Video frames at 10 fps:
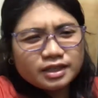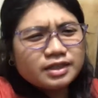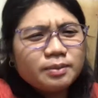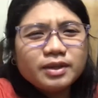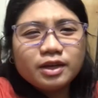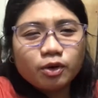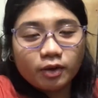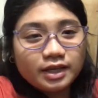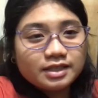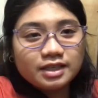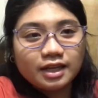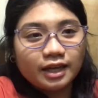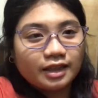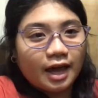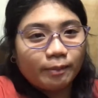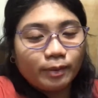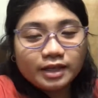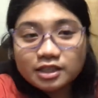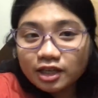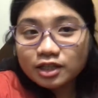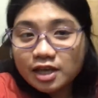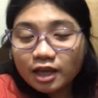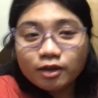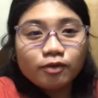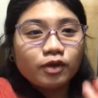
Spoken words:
something crazy like that. But it's gonna take you